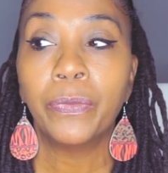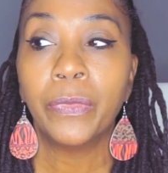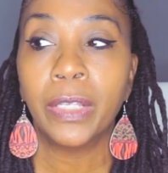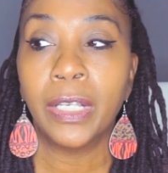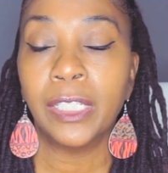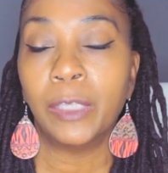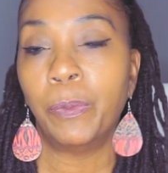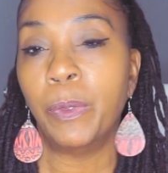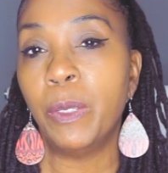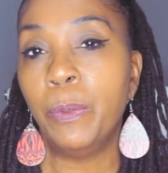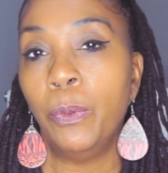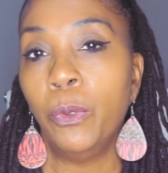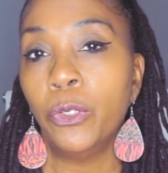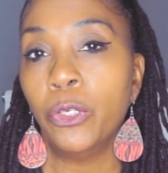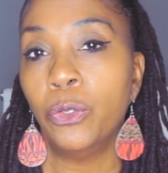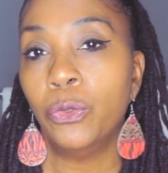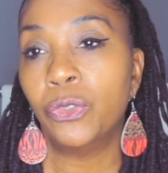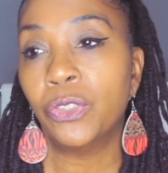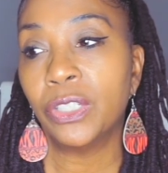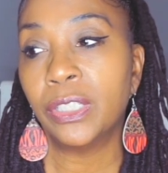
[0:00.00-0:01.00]
because people
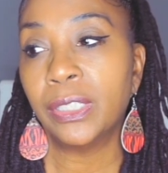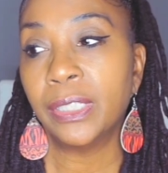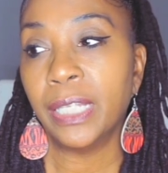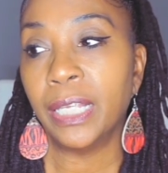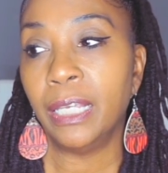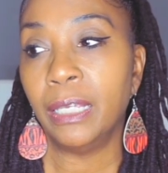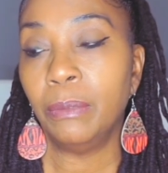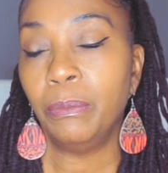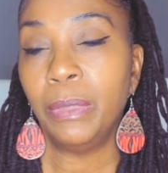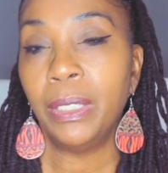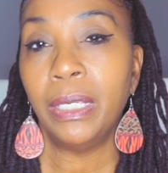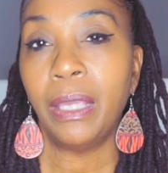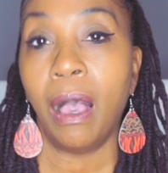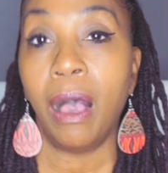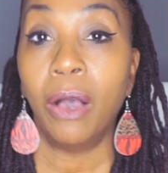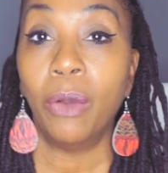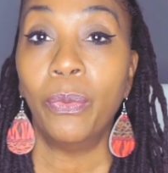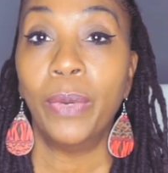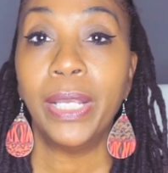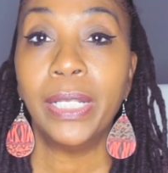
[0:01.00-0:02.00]
used to seeing me
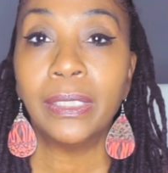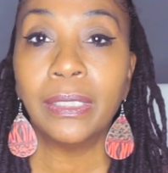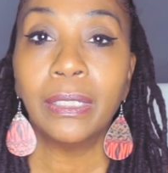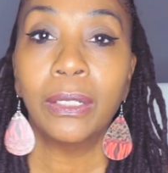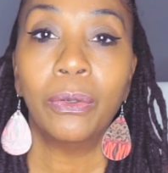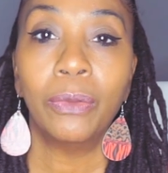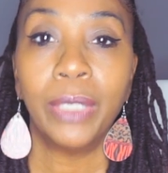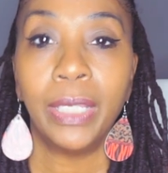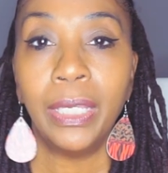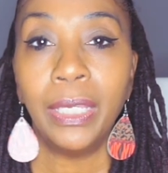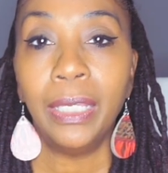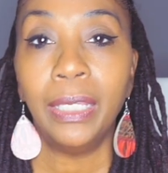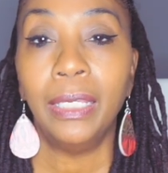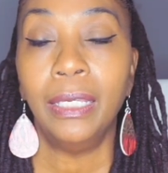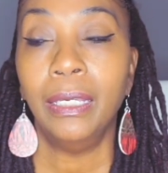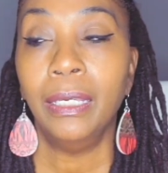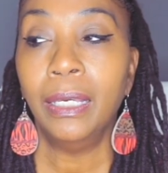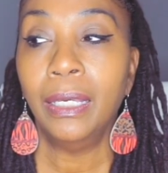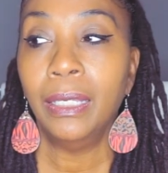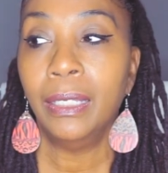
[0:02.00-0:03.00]
always
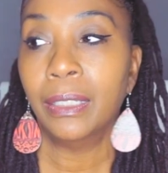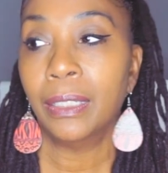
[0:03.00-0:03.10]
low-key,